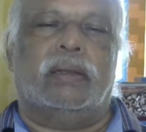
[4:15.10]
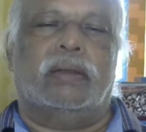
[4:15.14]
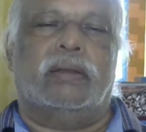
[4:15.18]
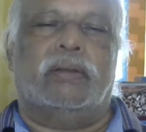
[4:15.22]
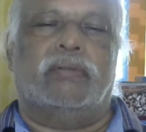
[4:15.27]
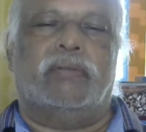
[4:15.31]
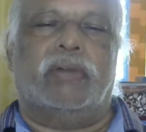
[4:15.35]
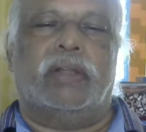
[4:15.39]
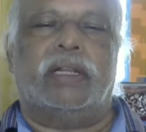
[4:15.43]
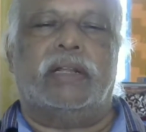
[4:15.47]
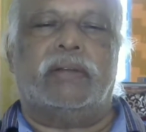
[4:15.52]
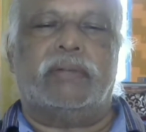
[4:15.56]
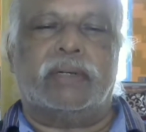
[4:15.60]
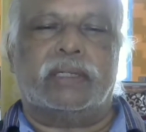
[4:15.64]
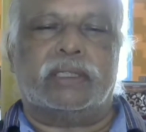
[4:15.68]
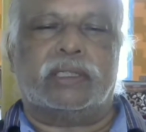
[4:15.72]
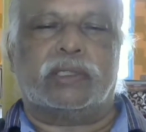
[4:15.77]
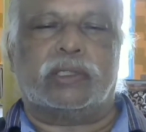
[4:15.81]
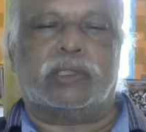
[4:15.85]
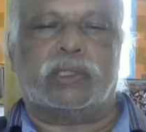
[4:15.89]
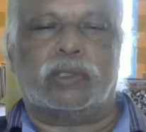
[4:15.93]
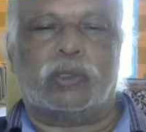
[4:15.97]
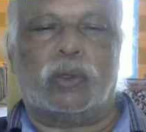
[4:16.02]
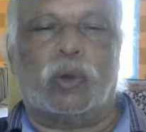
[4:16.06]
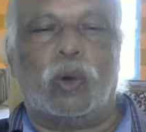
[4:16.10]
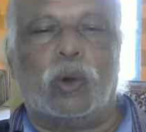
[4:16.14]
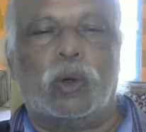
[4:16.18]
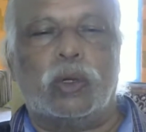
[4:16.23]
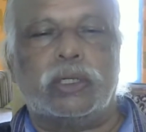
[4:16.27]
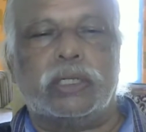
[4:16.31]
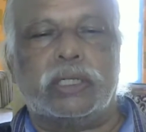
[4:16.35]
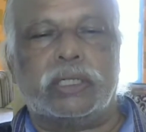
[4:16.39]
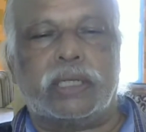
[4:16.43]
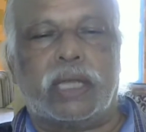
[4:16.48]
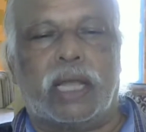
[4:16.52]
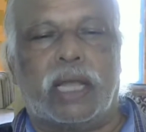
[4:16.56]
Whenever
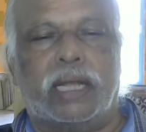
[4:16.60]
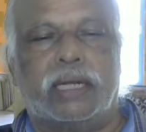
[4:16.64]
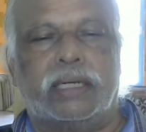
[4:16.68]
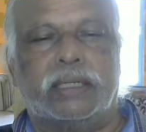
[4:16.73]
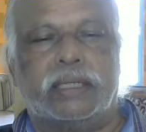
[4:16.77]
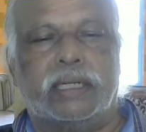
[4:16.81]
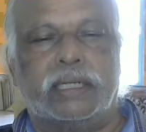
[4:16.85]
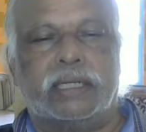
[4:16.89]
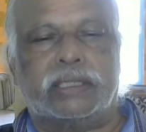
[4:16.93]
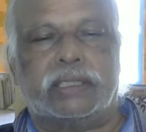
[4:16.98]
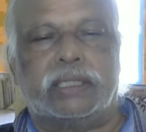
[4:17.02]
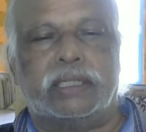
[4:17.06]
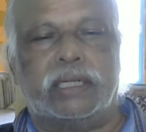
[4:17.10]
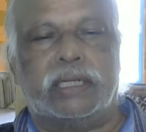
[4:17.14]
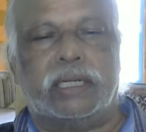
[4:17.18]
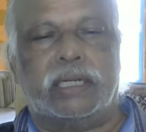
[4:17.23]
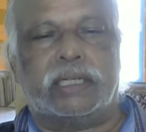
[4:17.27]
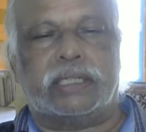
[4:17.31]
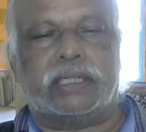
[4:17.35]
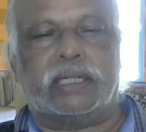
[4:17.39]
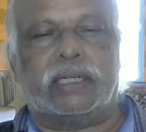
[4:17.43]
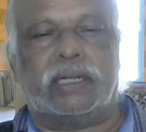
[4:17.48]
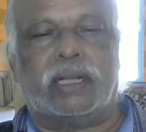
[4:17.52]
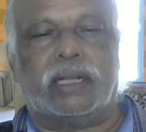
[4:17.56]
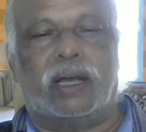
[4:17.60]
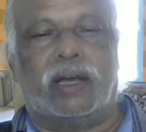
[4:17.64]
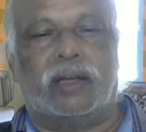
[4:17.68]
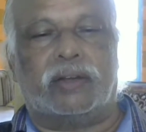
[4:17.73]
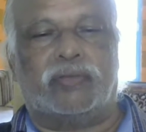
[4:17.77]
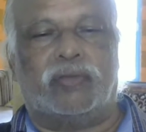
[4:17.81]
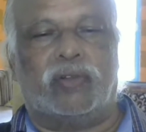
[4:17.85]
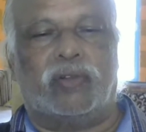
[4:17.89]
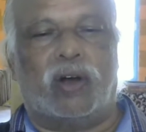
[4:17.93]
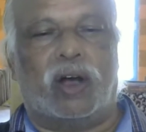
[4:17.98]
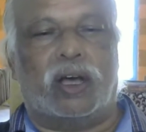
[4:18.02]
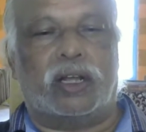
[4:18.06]
source and destination are
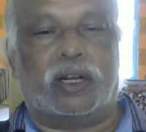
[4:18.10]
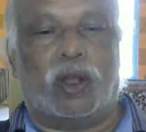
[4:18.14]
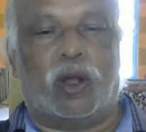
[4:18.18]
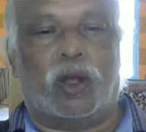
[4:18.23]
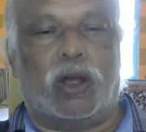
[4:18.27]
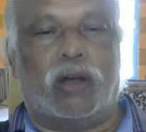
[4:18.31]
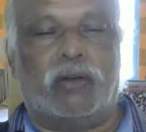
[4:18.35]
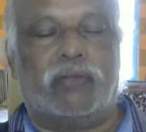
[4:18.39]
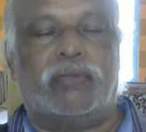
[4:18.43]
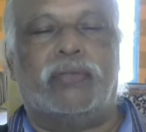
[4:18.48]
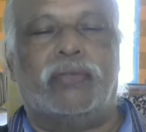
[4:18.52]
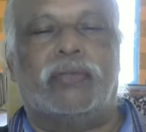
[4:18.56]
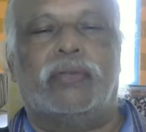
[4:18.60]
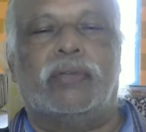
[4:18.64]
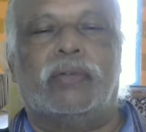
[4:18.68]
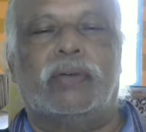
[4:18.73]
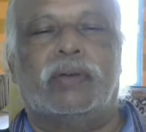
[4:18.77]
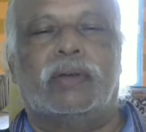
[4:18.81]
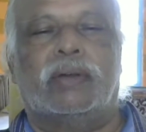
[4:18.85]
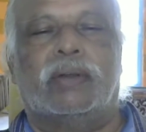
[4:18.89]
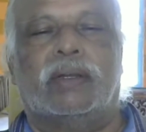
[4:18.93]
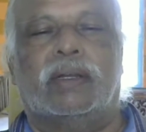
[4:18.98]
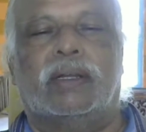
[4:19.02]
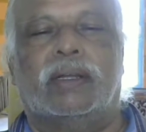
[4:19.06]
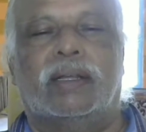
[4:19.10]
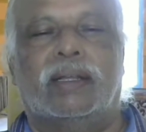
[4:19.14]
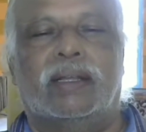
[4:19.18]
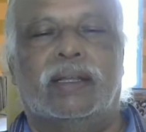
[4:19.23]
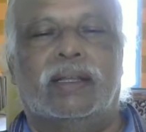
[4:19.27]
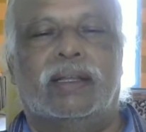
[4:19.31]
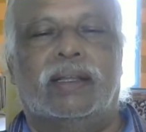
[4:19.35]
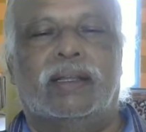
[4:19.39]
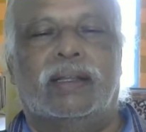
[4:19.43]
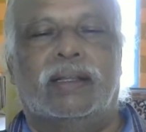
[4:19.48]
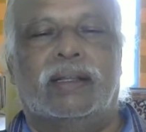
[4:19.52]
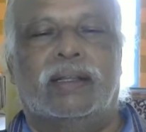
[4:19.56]
far off,
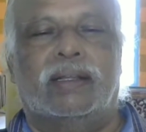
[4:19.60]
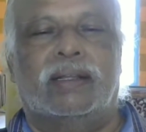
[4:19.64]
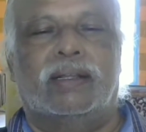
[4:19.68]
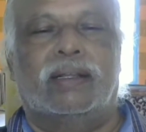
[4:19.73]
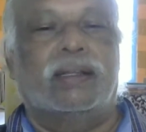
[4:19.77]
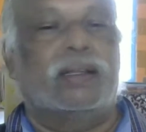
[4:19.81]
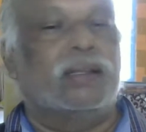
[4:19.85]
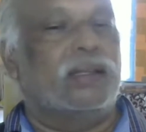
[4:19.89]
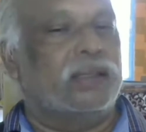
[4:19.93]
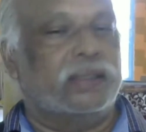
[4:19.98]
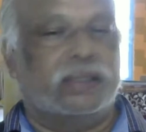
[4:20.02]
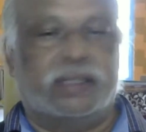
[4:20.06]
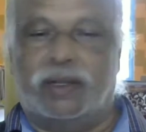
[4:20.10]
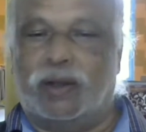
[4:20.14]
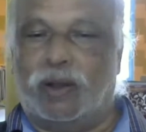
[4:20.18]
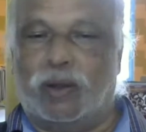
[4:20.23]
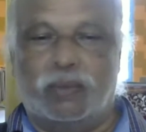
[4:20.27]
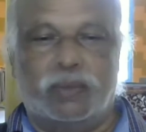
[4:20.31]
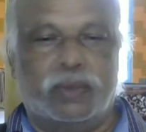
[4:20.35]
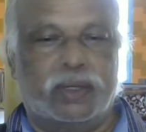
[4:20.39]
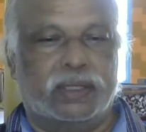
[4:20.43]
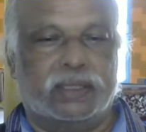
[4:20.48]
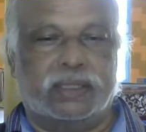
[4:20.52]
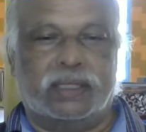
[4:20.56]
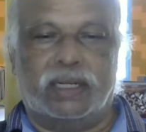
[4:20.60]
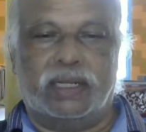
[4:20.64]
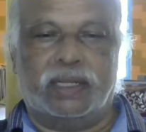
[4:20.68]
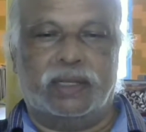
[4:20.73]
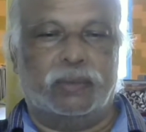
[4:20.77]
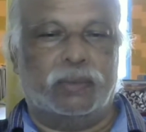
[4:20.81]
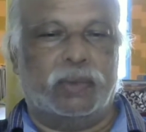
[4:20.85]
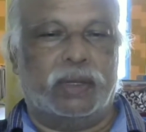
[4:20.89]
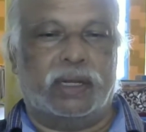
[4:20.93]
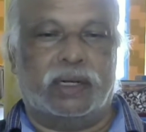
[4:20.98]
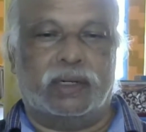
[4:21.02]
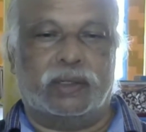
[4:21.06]
then obviously you
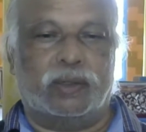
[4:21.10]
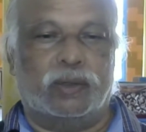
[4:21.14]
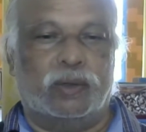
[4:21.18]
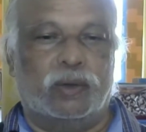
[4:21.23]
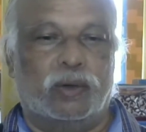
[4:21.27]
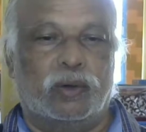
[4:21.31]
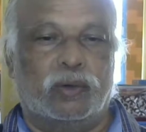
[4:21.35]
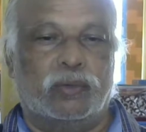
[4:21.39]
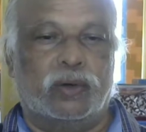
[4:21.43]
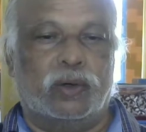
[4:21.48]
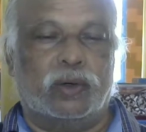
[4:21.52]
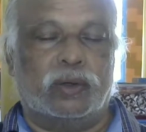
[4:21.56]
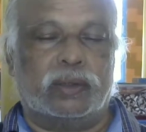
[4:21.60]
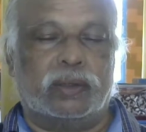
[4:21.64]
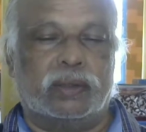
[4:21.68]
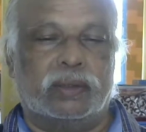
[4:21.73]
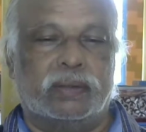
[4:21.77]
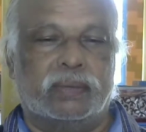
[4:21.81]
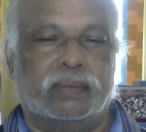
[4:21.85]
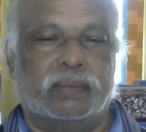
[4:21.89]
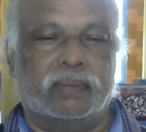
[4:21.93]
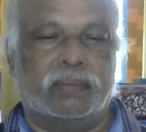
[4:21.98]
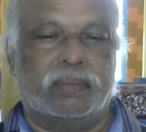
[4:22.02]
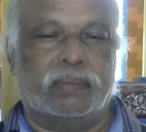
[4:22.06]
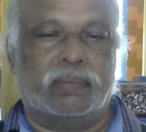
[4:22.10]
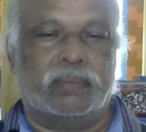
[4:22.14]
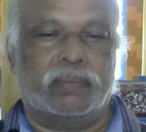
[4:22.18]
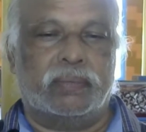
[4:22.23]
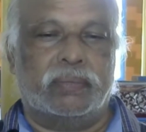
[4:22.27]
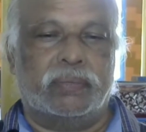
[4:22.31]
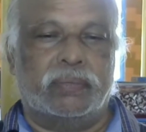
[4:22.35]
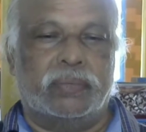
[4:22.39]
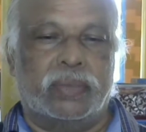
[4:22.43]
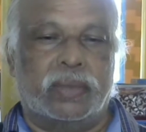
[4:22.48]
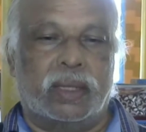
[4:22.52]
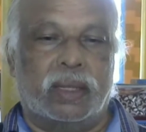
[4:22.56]
may have to go for
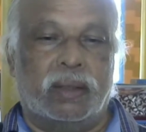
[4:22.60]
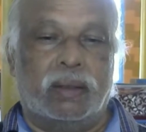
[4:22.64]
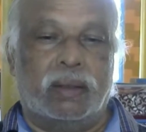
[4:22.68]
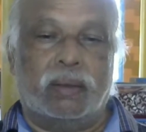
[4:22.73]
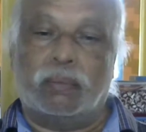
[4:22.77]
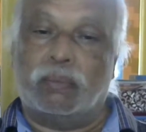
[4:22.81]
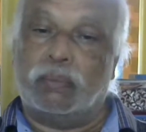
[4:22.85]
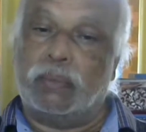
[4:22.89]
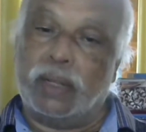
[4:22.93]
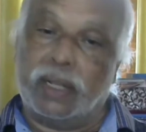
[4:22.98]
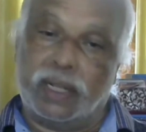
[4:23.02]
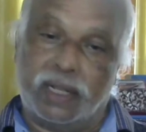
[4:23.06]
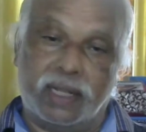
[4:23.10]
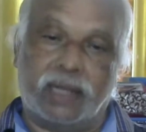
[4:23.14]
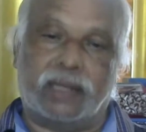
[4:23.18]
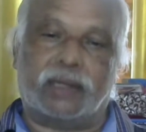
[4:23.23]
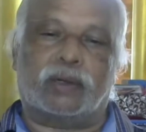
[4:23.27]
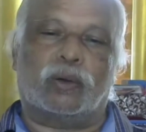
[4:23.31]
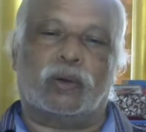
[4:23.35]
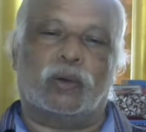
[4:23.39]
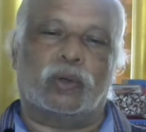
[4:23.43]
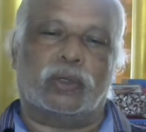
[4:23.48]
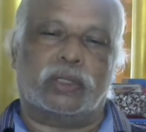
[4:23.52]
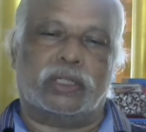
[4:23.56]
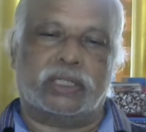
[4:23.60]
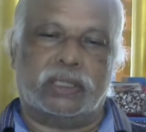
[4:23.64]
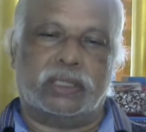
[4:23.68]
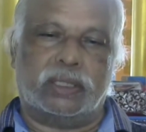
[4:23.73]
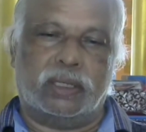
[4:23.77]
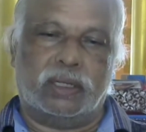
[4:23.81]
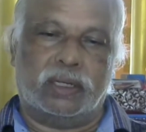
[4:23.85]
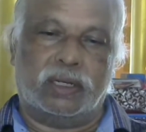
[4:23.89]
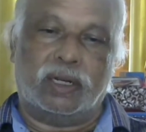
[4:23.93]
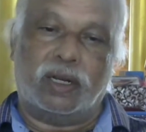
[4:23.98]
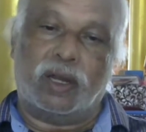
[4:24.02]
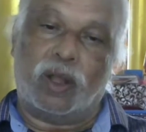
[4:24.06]
bigger roads,
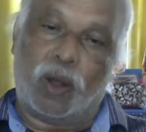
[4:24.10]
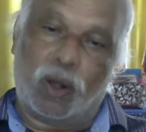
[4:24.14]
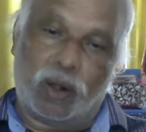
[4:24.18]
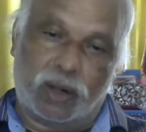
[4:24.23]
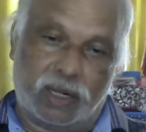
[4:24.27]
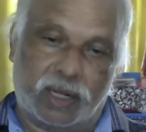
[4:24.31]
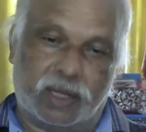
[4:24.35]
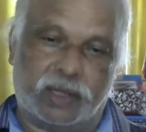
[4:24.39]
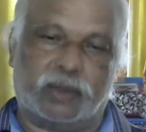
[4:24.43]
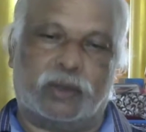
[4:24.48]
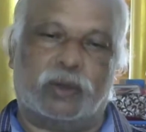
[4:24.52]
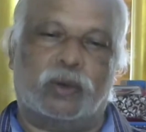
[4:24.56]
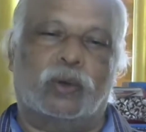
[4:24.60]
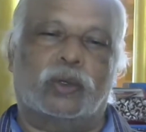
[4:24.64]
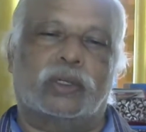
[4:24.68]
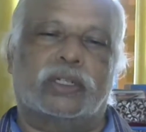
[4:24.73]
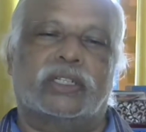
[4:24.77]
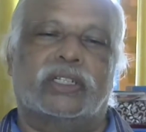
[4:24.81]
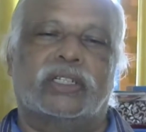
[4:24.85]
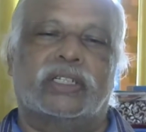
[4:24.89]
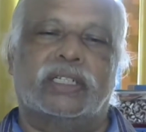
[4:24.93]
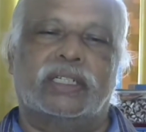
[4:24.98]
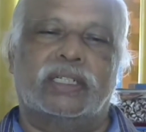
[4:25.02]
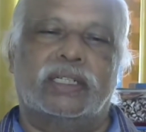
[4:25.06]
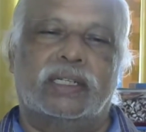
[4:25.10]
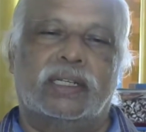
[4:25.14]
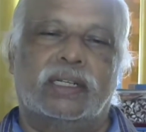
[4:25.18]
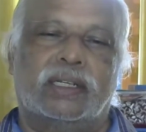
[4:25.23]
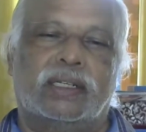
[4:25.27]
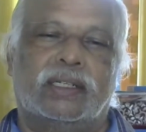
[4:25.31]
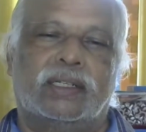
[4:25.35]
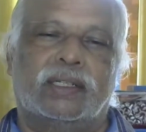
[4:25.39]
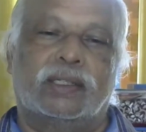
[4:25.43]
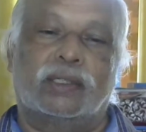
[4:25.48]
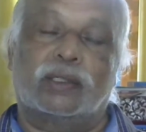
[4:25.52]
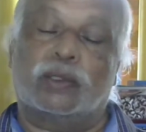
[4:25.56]
longer roads.
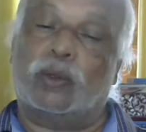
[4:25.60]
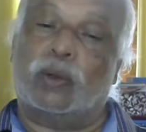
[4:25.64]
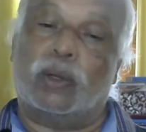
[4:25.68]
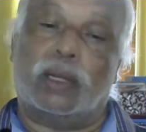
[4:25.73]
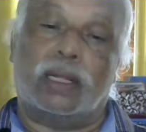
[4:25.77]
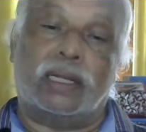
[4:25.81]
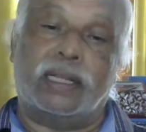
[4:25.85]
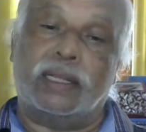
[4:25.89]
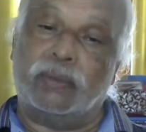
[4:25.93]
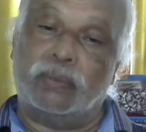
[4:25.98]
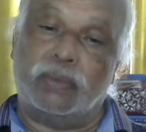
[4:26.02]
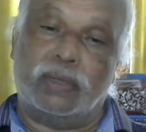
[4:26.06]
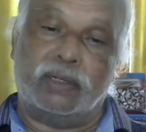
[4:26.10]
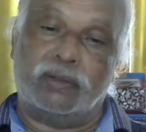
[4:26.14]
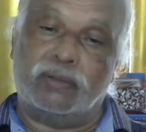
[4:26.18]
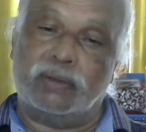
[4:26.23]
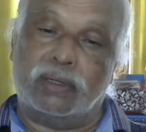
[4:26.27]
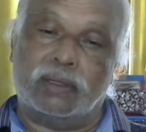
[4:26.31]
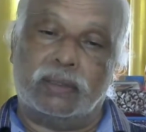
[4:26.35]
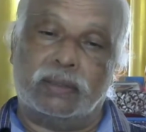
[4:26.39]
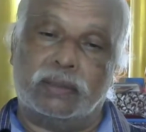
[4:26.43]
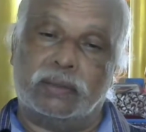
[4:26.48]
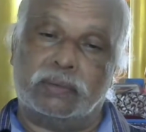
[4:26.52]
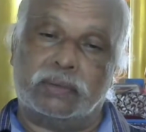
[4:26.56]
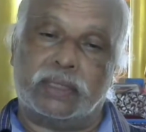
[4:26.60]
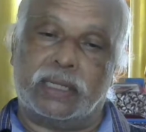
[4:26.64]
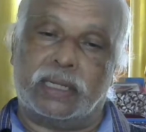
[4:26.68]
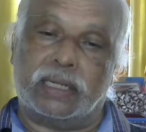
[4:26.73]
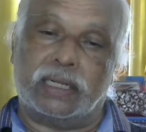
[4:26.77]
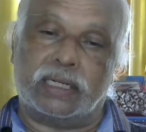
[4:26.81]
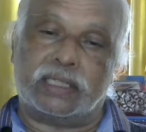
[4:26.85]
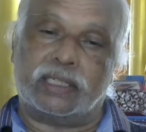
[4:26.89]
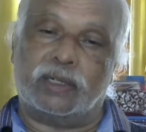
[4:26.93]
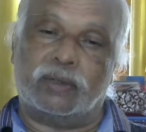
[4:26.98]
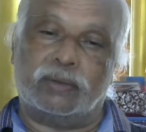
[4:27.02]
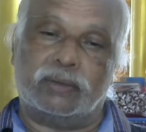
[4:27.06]
So
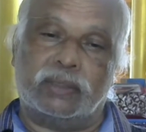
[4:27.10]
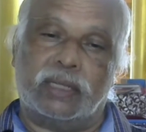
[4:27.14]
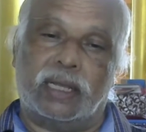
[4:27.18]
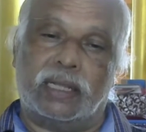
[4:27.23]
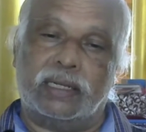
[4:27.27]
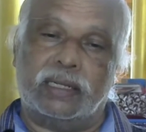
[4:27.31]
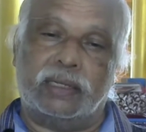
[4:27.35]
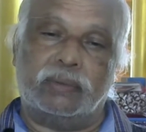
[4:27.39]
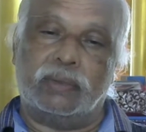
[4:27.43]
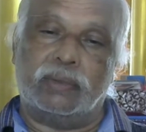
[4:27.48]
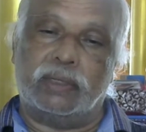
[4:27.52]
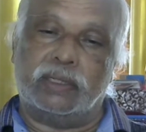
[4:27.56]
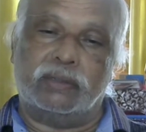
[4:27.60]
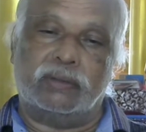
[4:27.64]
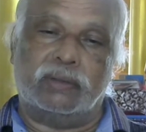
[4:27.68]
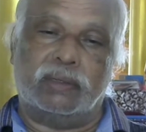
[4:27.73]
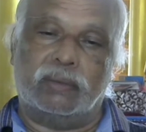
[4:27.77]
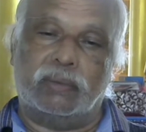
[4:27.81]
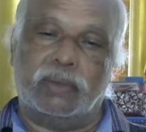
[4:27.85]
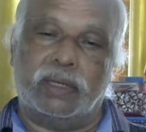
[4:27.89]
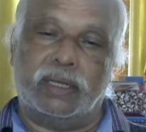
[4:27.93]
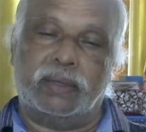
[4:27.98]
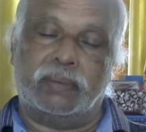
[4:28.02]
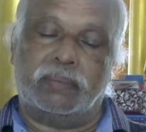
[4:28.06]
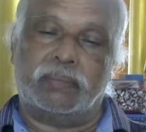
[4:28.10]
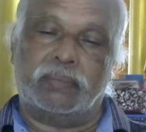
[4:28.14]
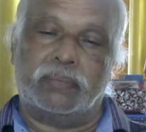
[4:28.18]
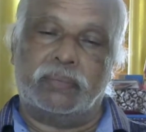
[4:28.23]
selection of the alignment will be